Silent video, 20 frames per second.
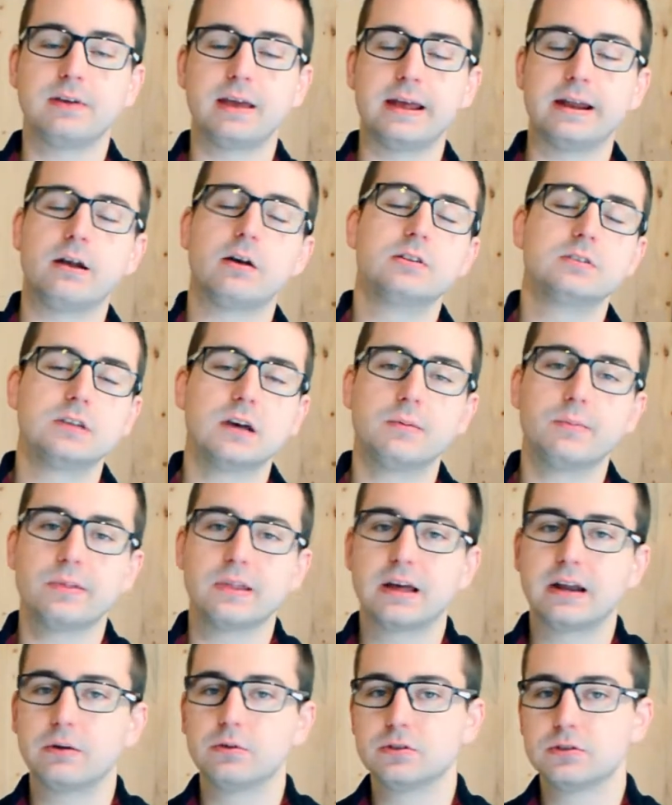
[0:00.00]
and on top of
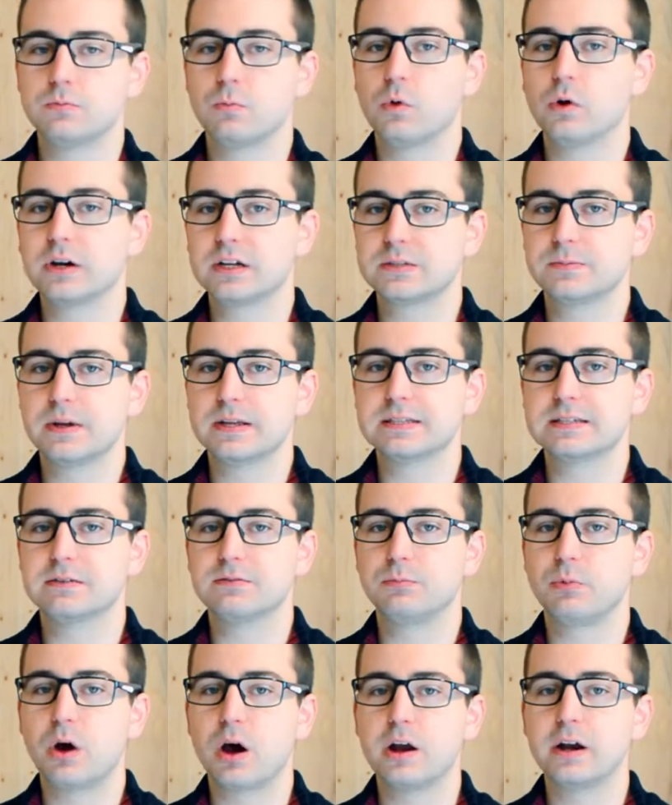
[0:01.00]
that, it was a more
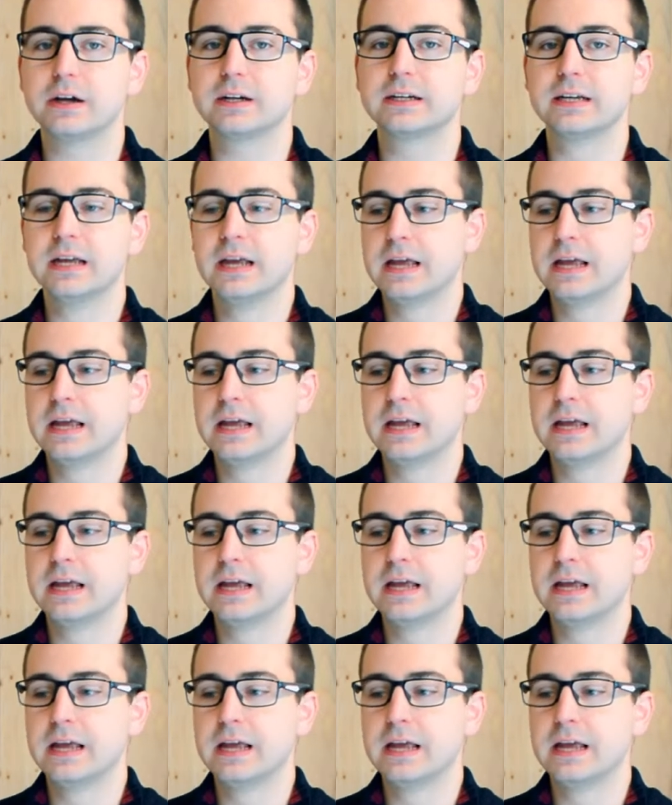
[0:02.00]
expensive product.